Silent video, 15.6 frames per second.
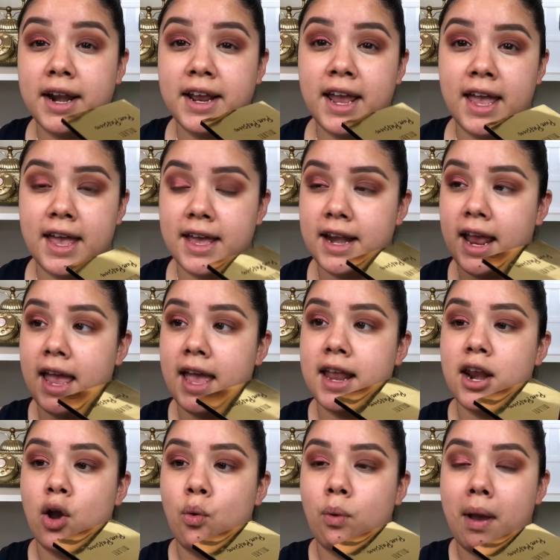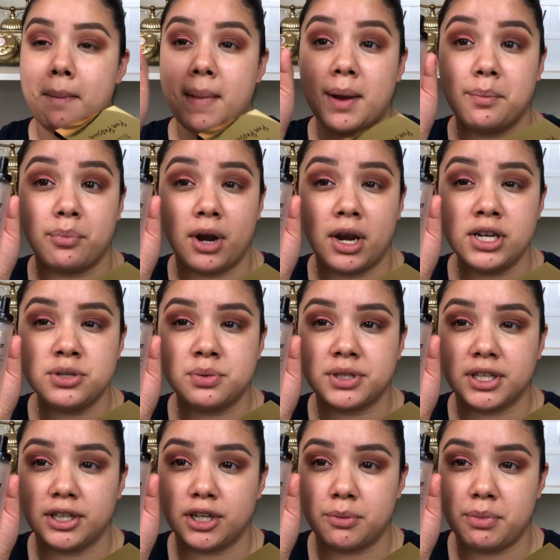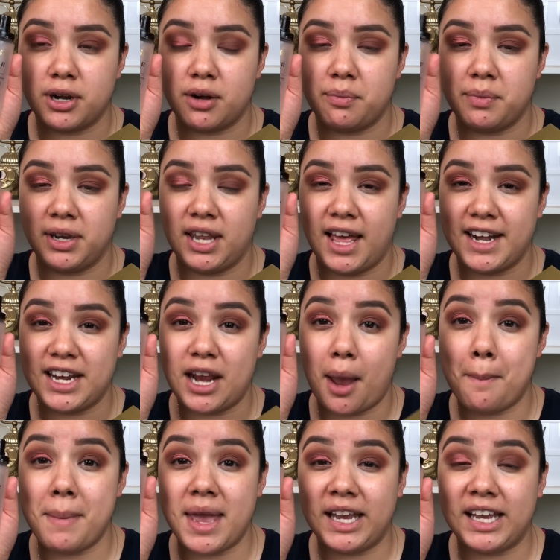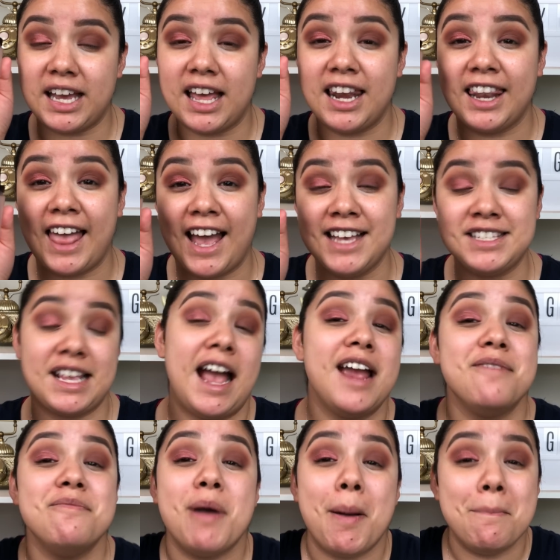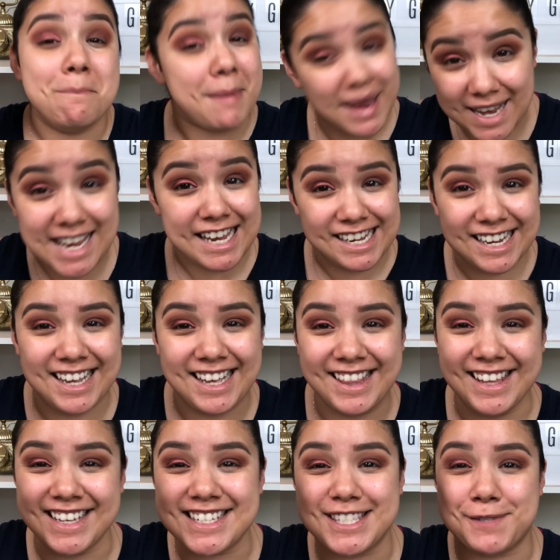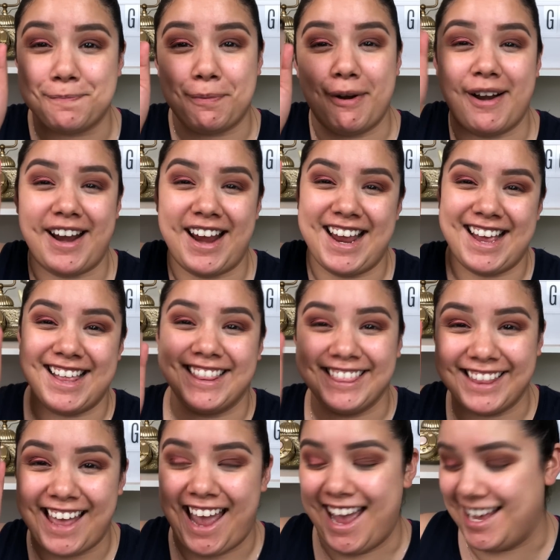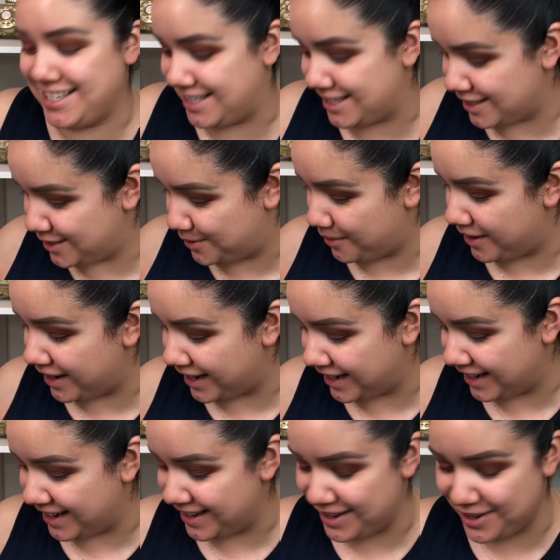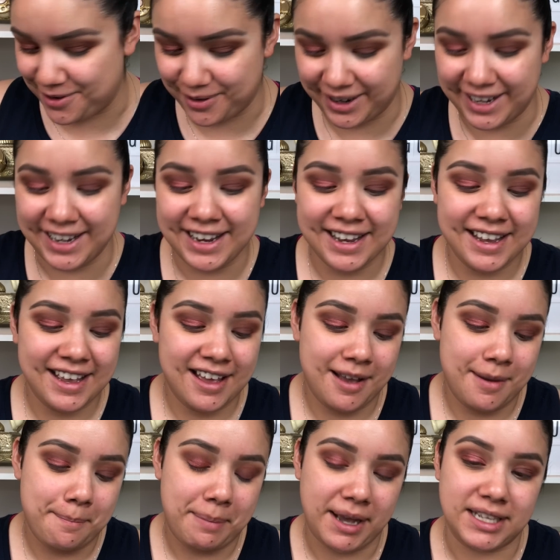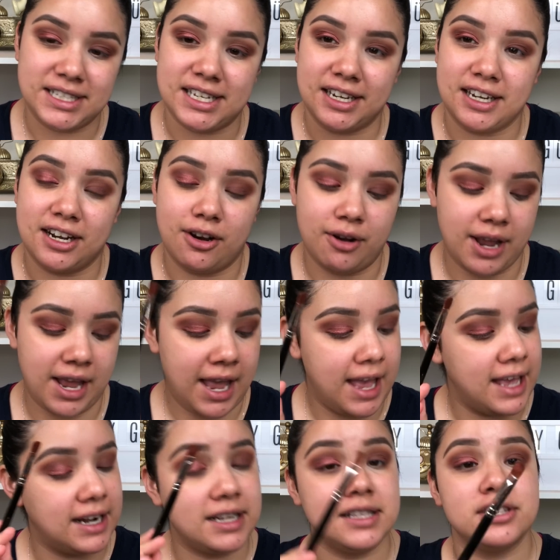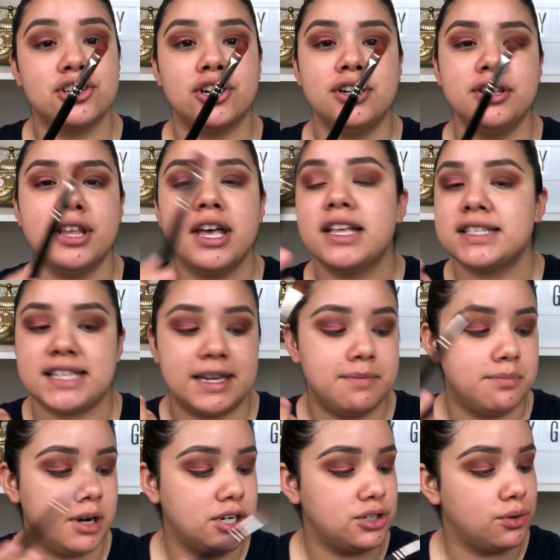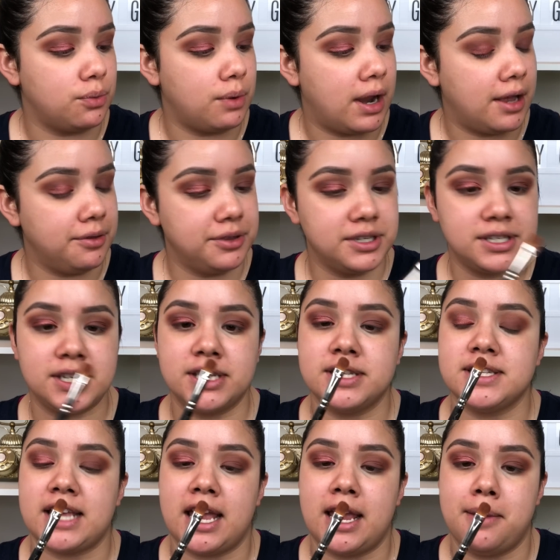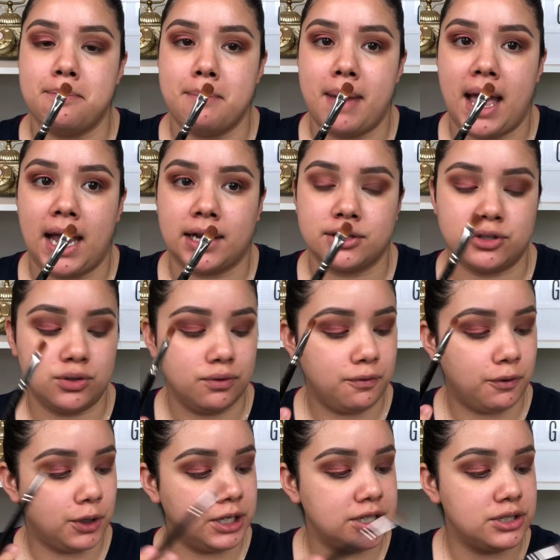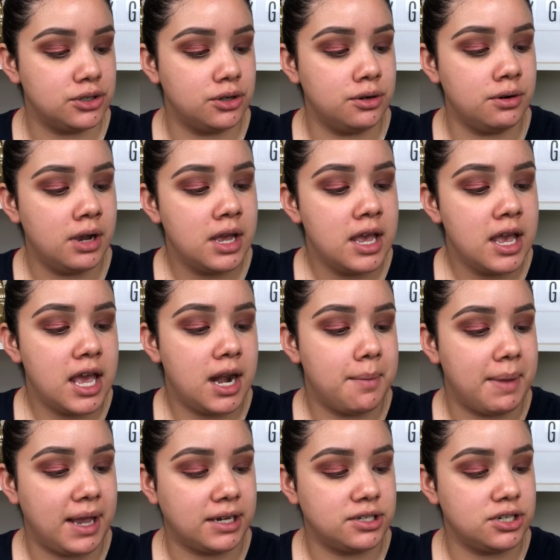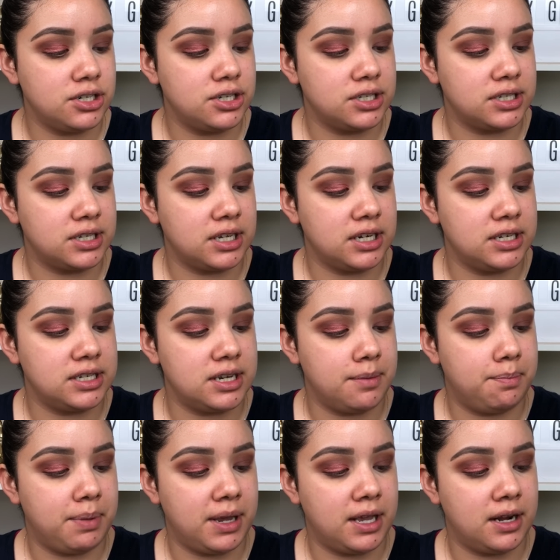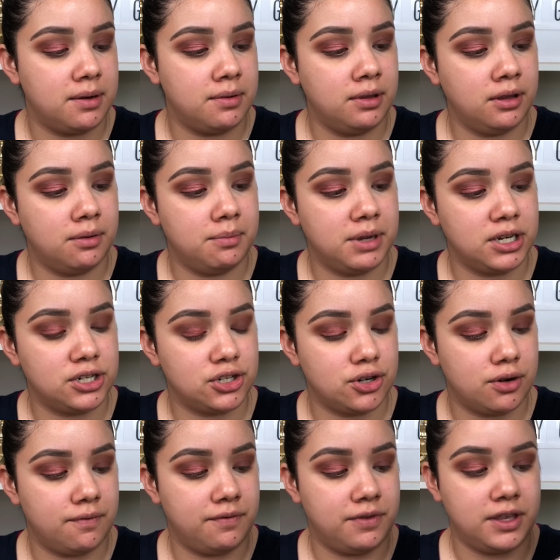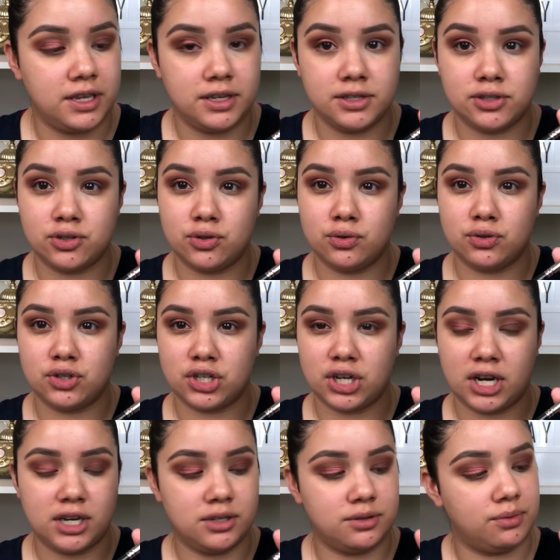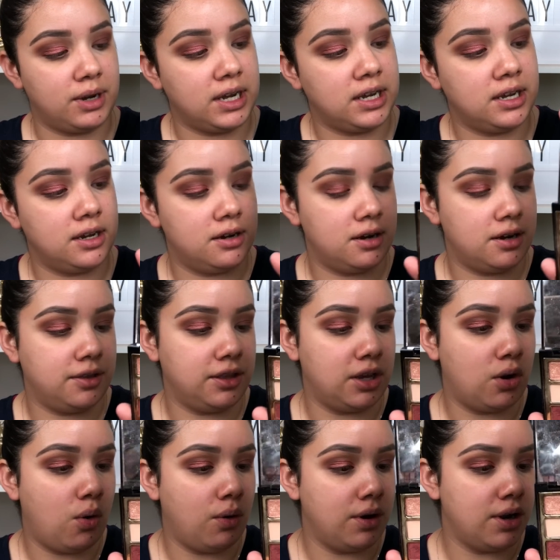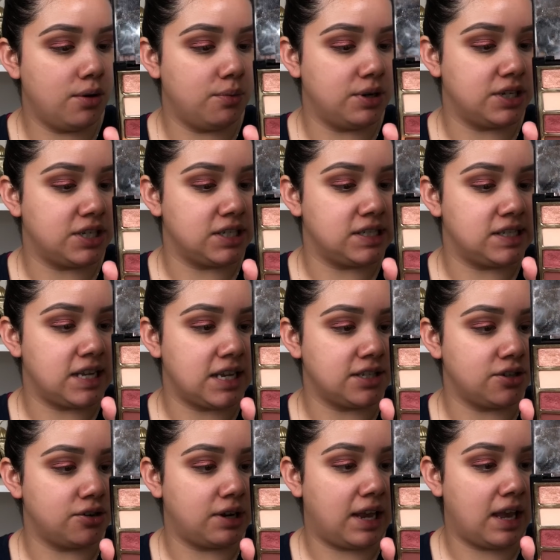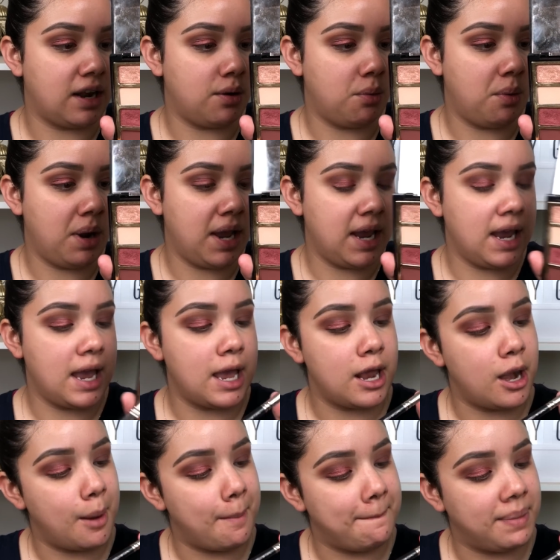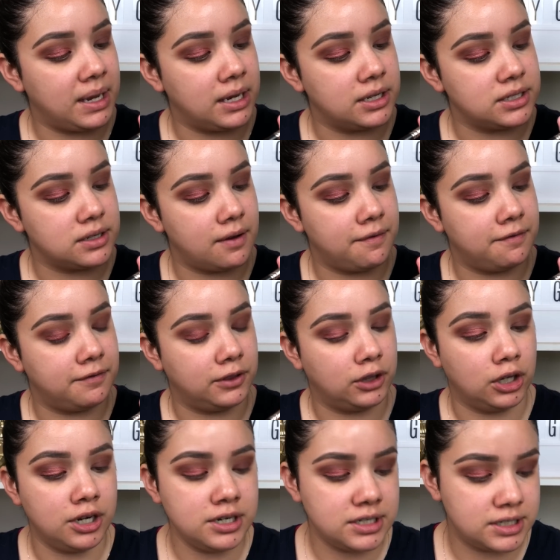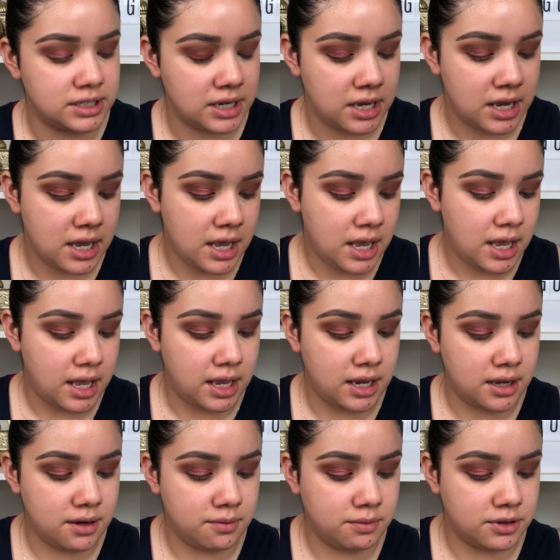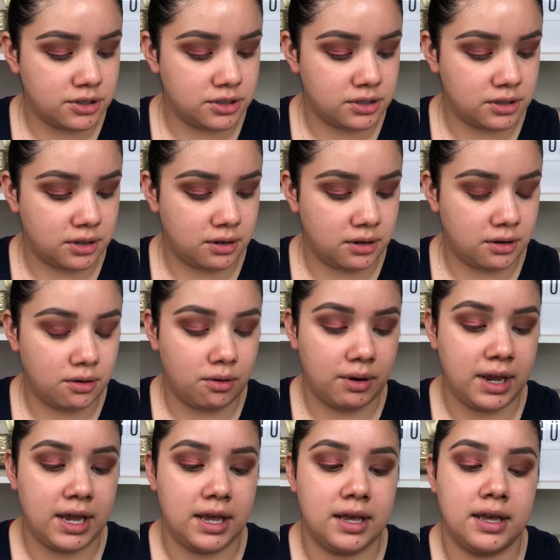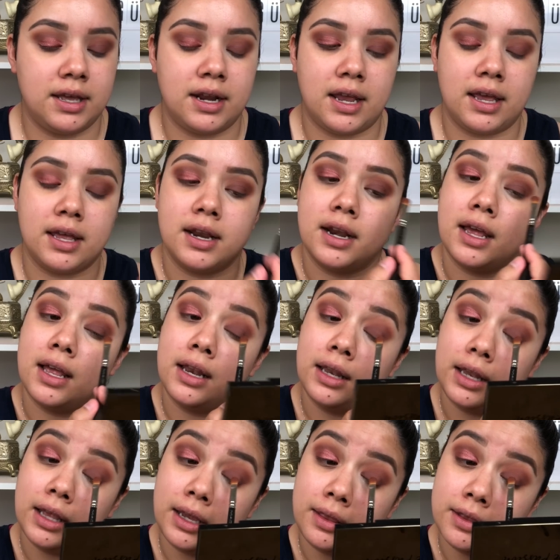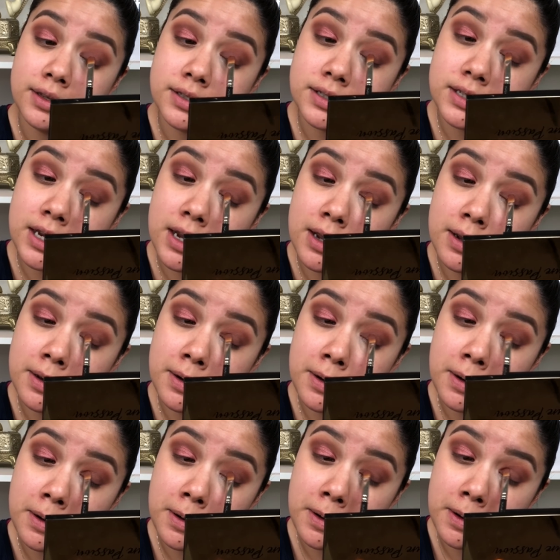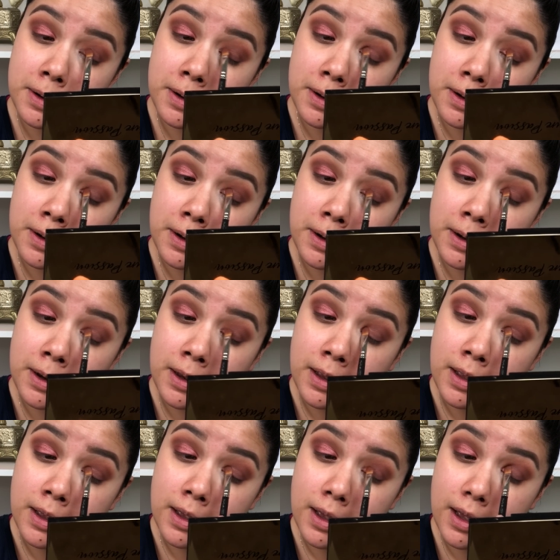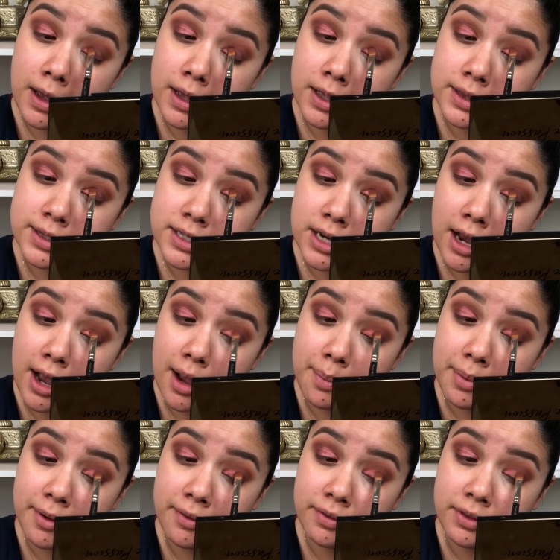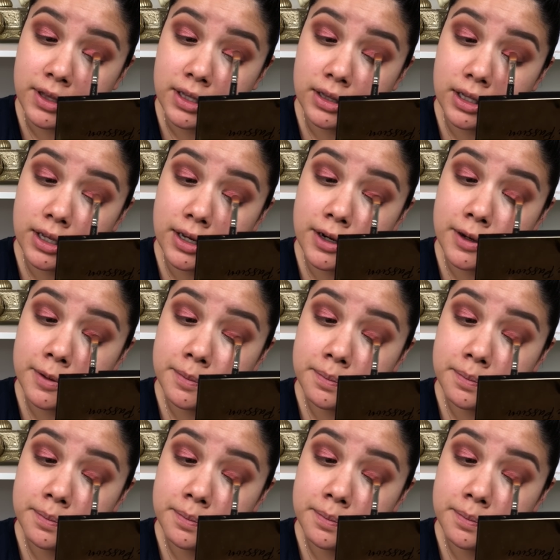ahead and wet my brush with a little bit of Milani Make It Last. I am making this spray last. I swear I gotta get a new one. But I'm gonna go ahead and turn that same brush around. This is a MAC 242, and I'm actually just gonna dip in a little mixture of these two shades right here on the corner, which is Desert Getaway and Biggest Flirt. And we're just gonna go ahead and lay this down on top of the lid.